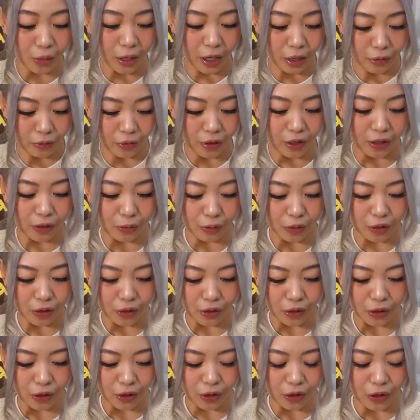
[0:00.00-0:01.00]
where I really want to
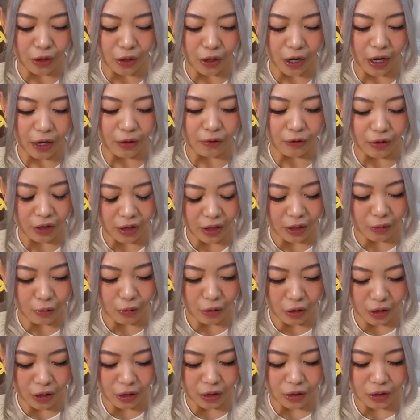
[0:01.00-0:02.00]
go? I really
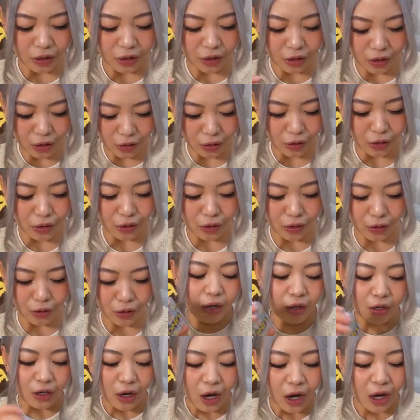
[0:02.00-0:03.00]
want to go
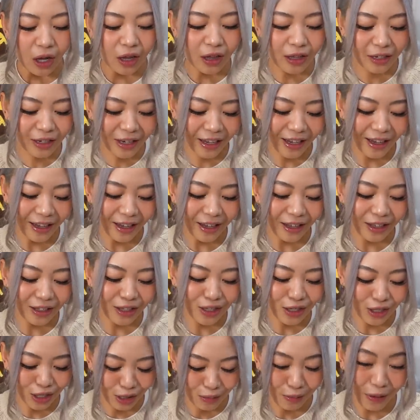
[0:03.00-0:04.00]
on holiday
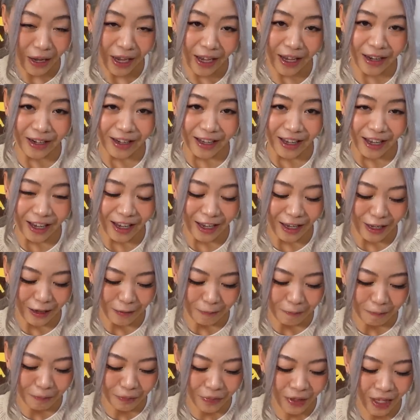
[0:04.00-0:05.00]
to Japan
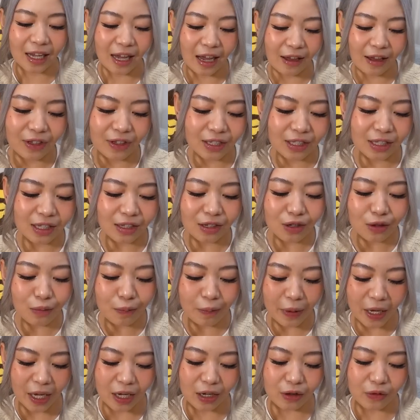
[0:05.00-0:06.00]
again. They this little
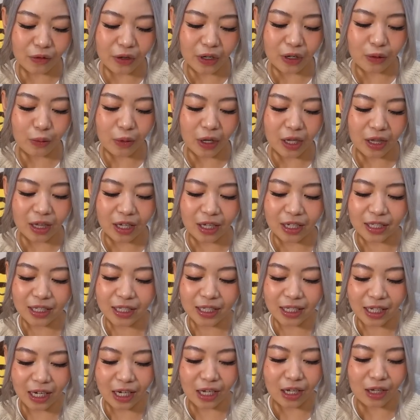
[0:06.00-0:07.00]
bakery where they
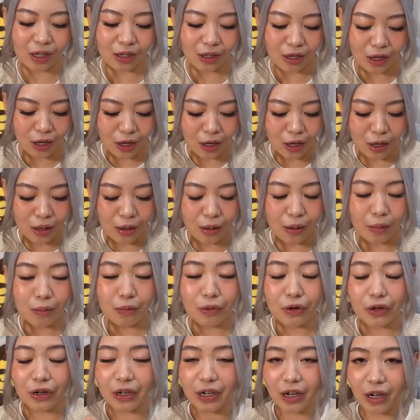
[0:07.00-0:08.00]
sell
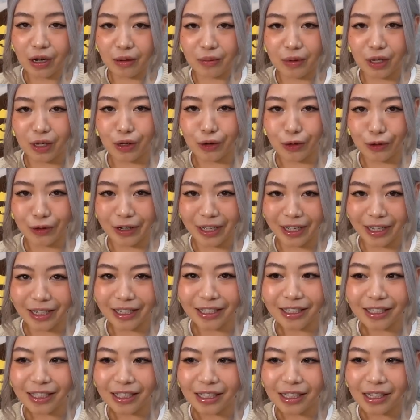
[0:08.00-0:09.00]
Murakami
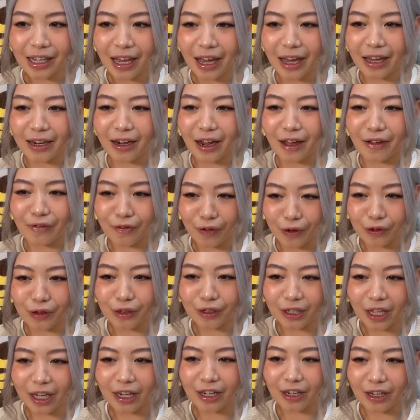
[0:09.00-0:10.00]
cookies and I
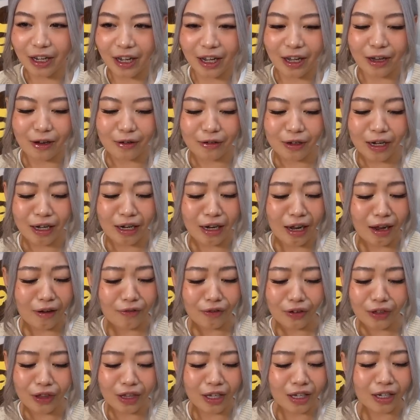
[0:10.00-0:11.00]
follow that account and
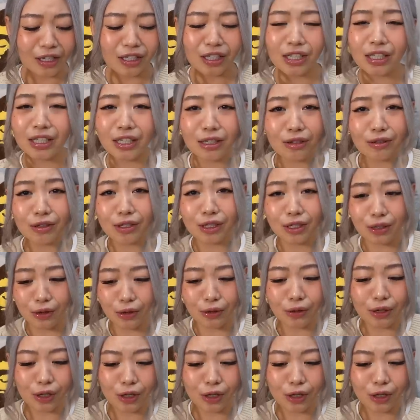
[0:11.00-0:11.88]
everything just looks so